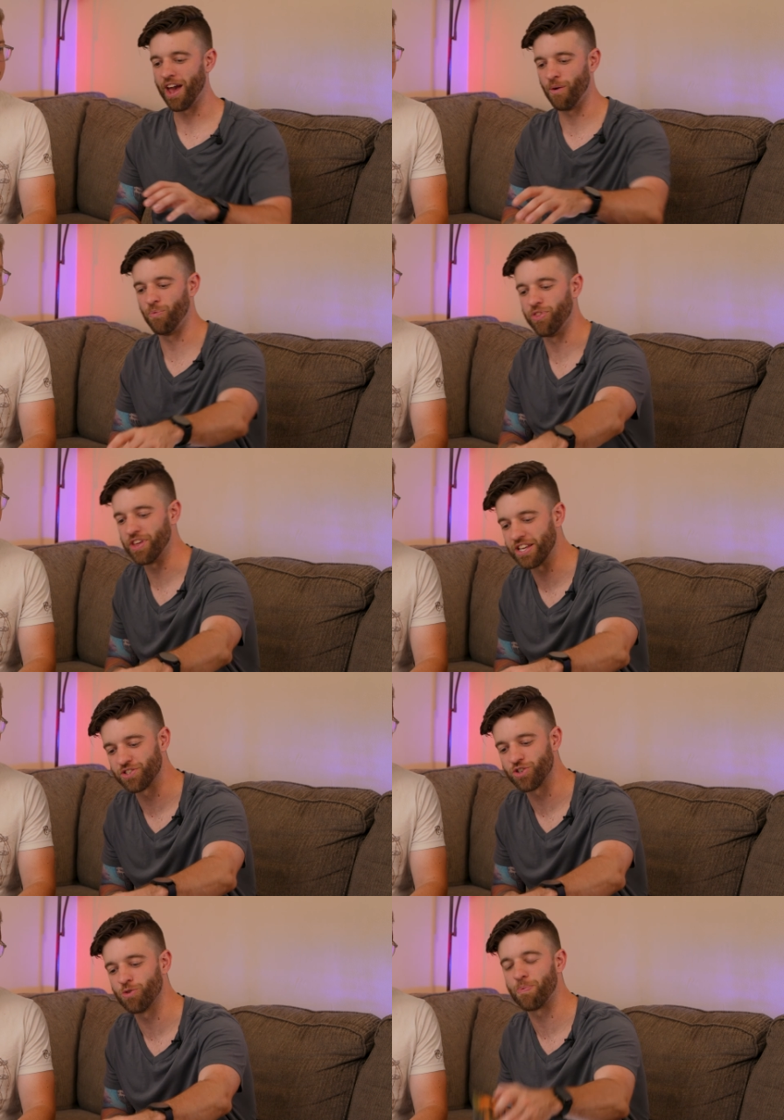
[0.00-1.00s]
and these
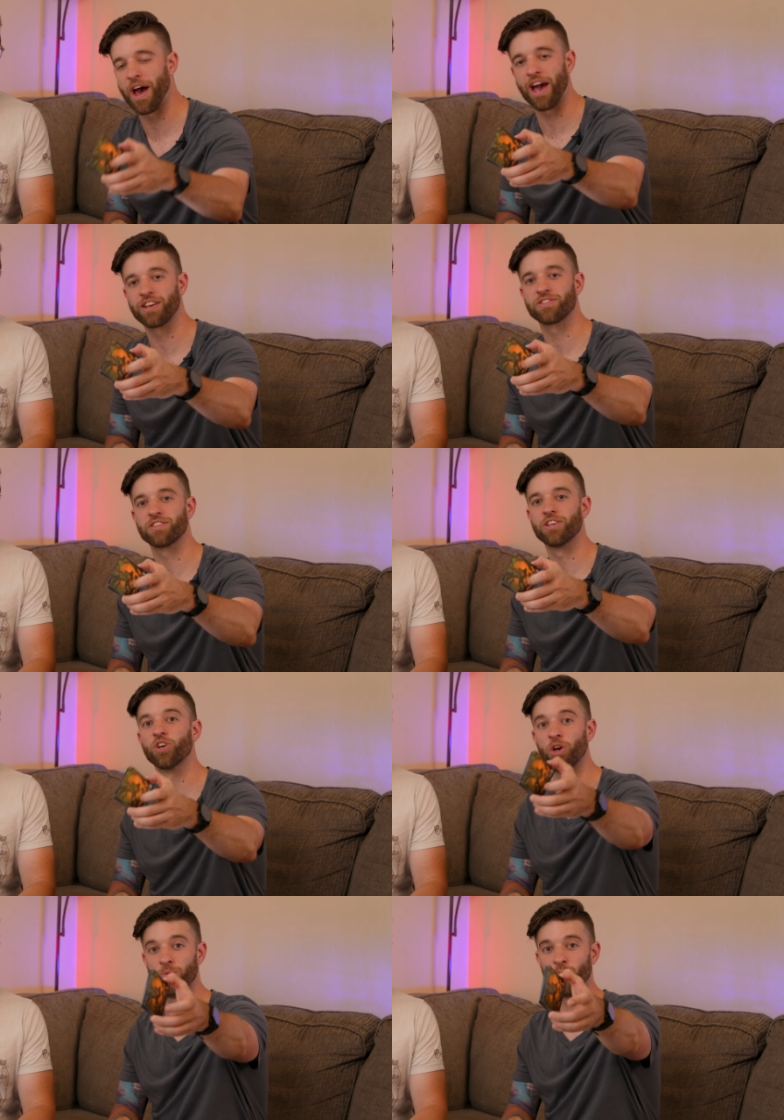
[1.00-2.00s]
2 packs
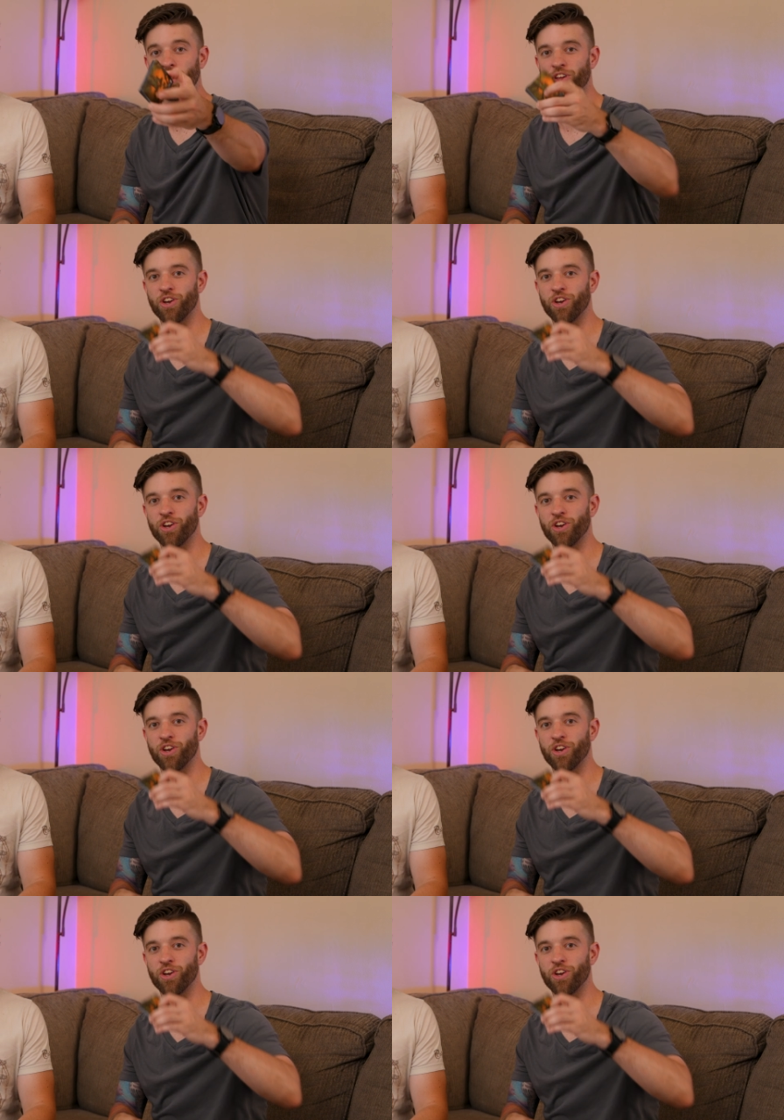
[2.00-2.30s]
could be one of